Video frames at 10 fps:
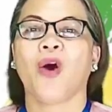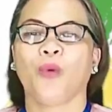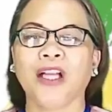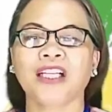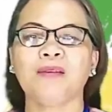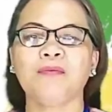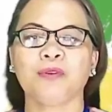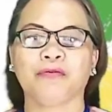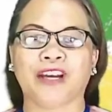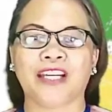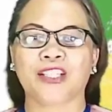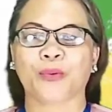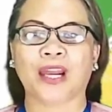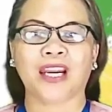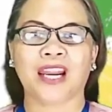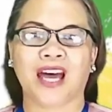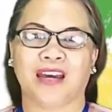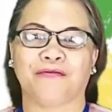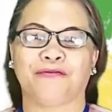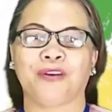Welcome to Valenzuela
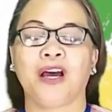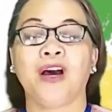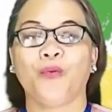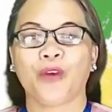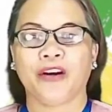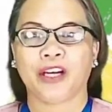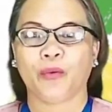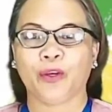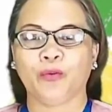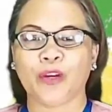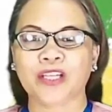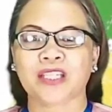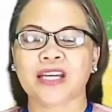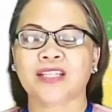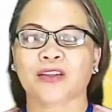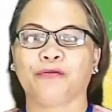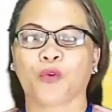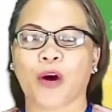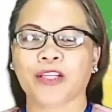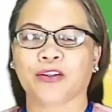Live. We are now in week 6 of
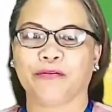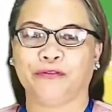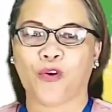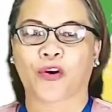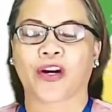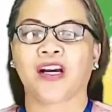quarter 4.